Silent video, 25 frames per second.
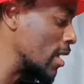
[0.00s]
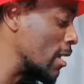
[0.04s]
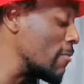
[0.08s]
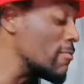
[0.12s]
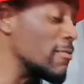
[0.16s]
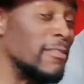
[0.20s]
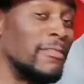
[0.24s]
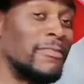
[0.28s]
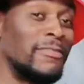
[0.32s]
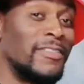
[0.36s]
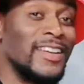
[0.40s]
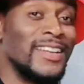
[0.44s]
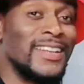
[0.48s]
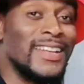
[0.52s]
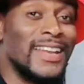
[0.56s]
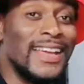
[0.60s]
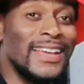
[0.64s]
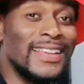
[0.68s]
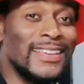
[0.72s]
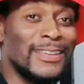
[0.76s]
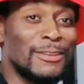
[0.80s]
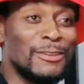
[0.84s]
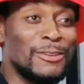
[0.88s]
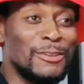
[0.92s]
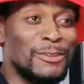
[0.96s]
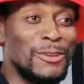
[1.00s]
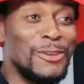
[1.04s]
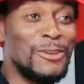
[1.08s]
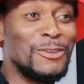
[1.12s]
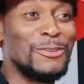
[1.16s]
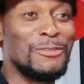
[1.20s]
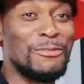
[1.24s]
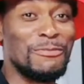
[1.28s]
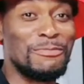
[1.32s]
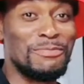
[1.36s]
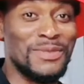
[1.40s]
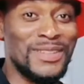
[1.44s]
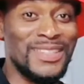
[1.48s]
Have you ever felt like
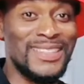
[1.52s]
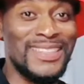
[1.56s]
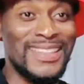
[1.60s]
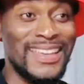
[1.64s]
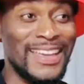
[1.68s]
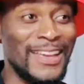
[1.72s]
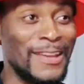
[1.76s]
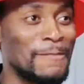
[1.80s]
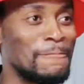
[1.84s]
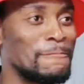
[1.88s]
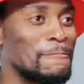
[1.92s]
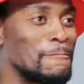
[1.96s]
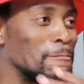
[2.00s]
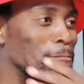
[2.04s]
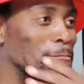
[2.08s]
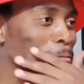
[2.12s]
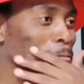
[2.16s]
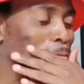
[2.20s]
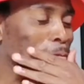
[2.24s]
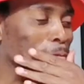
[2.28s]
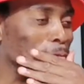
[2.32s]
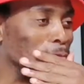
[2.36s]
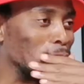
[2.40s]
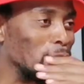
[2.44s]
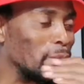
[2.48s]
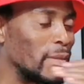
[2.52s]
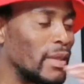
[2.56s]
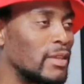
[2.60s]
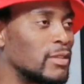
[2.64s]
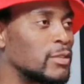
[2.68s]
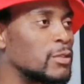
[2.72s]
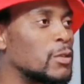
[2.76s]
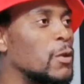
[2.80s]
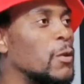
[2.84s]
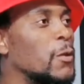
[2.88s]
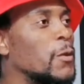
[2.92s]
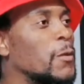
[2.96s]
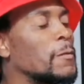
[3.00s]
you've been there?
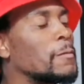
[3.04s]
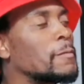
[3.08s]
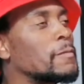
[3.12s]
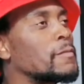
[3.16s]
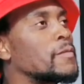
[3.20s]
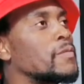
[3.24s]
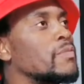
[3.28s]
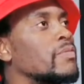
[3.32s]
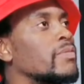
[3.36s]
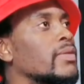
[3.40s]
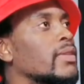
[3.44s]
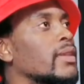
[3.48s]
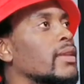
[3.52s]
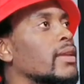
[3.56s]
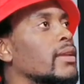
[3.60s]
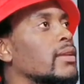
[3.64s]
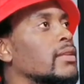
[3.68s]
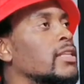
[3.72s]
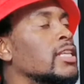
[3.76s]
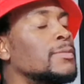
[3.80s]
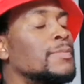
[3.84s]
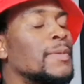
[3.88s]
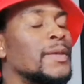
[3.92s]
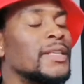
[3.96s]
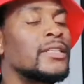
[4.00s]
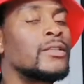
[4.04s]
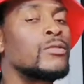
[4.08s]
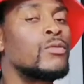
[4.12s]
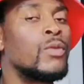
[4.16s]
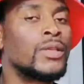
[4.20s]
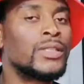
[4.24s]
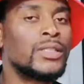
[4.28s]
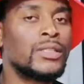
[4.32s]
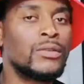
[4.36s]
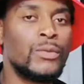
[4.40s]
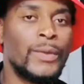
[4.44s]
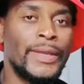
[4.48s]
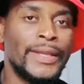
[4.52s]
So this person
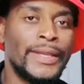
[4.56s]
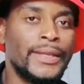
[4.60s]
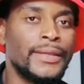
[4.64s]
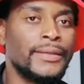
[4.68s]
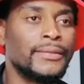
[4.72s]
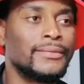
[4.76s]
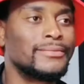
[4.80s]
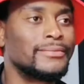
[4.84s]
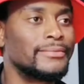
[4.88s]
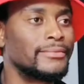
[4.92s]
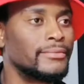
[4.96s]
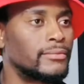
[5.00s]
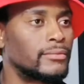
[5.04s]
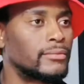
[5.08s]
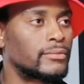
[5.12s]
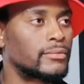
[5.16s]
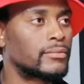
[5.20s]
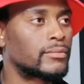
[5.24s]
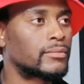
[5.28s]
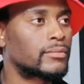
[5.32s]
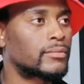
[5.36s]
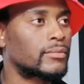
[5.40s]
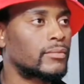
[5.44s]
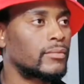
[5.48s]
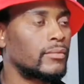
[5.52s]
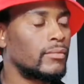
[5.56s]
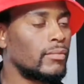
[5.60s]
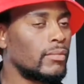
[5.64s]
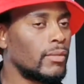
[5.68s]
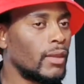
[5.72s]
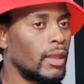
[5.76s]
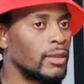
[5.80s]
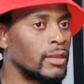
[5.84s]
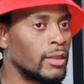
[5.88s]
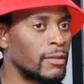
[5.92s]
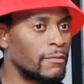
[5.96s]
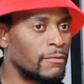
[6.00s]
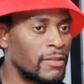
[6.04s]
wasn't working
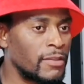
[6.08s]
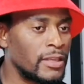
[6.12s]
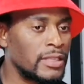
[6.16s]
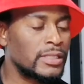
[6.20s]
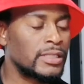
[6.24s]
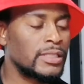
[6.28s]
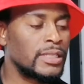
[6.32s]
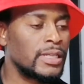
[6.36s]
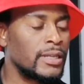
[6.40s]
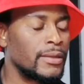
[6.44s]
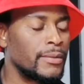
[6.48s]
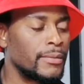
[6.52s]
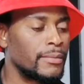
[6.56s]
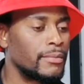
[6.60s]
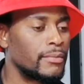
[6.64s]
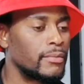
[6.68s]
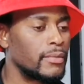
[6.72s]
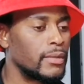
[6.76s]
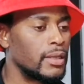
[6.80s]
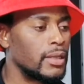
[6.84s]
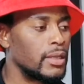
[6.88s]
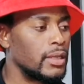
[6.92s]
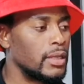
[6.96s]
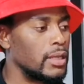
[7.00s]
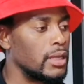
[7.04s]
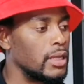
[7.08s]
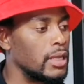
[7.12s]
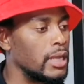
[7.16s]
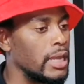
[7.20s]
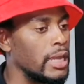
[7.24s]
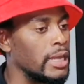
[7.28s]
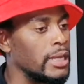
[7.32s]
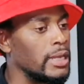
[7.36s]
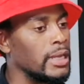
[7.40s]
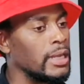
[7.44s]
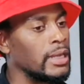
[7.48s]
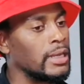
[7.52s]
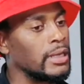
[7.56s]
the first time,
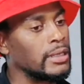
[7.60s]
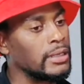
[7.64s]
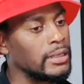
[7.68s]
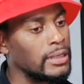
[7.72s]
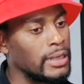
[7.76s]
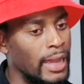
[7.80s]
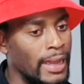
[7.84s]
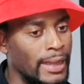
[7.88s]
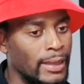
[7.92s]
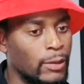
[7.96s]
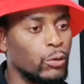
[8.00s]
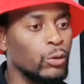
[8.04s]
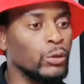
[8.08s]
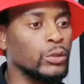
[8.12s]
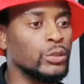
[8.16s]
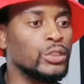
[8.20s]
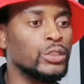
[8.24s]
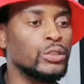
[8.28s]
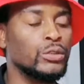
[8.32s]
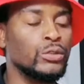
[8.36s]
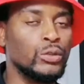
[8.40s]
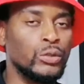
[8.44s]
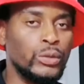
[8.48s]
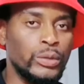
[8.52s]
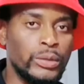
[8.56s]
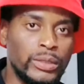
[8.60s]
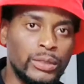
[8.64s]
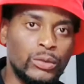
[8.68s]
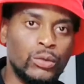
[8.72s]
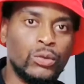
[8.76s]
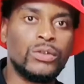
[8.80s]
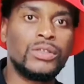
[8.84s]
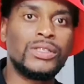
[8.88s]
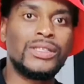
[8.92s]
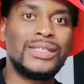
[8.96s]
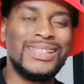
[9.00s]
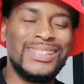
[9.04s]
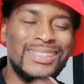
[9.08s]
and then I continued doing
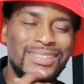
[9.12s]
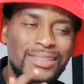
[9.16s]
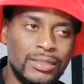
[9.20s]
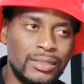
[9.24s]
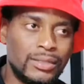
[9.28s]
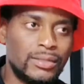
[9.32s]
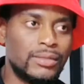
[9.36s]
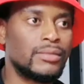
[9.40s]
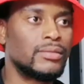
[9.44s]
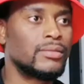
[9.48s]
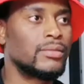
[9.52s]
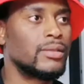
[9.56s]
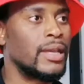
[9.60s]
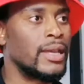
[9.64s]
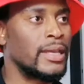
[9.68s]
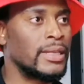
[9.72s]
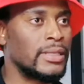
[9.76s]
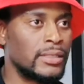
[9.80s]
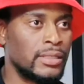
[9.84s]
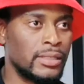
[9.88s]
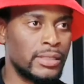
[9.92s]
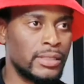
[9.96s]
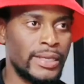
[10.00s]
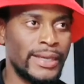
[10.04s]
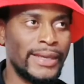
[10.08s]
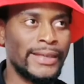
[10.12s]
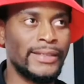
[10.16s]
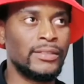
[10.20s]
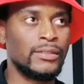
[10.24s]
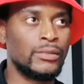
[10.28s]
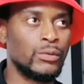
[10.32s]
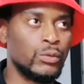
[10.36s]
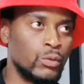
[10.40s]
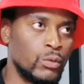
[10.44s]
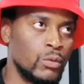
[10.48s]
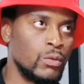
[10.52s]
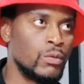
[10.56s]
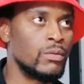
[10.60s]
those things as
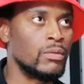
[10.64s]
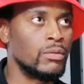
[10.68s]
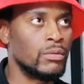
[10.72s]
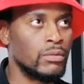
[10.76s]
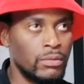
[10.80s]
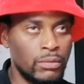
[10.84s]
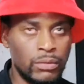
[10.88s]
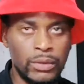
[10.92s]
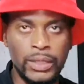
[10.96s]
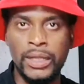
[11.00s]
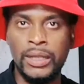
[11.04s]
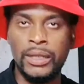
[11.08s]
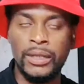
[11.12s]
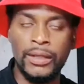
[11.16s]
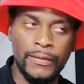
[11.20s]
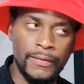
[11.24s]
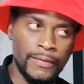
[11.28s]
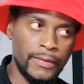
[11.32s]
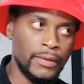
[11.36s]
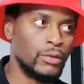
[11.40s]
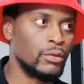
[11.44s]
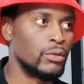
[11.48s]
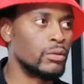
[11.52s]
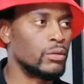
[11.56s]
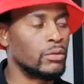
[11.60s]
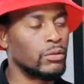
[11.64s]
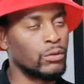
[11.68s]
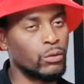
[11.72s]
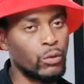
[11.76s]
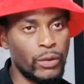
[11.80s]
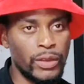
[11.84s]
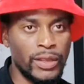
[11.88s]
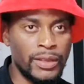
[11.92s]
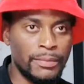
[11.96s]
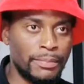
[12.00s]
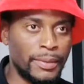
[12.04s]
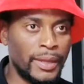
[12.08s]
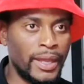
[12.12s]
years were
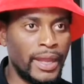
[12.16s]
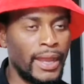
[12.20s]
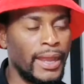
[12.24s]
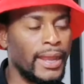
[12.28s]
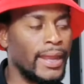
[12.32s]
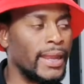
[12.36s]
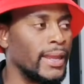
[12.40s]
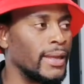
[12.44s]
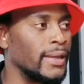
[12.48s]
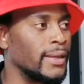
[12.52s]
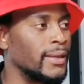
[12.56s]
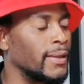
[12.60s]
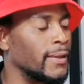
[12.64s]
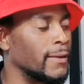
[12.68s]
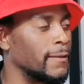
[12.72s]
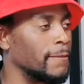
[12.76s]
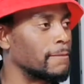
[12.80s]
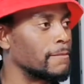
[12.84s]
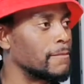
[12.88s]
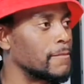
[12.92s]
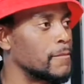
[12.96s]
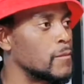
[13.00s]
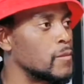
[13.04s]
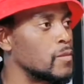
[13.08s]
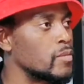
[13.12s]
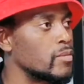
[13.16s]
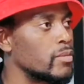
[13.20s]
going by, and then